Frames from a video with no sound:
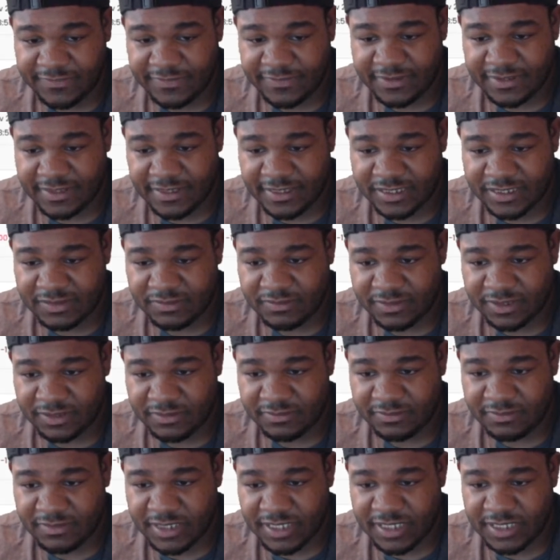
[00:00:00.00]
you guys want to
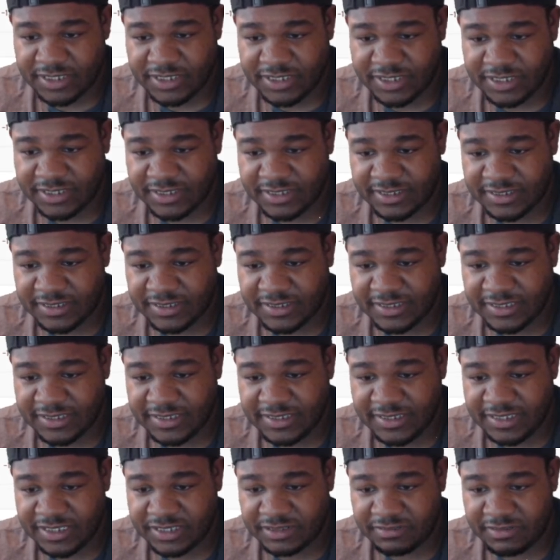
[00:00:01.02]
watch
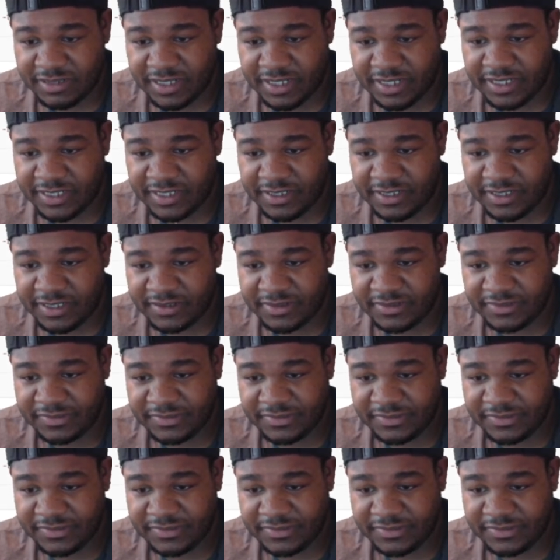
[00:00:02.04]
these right here.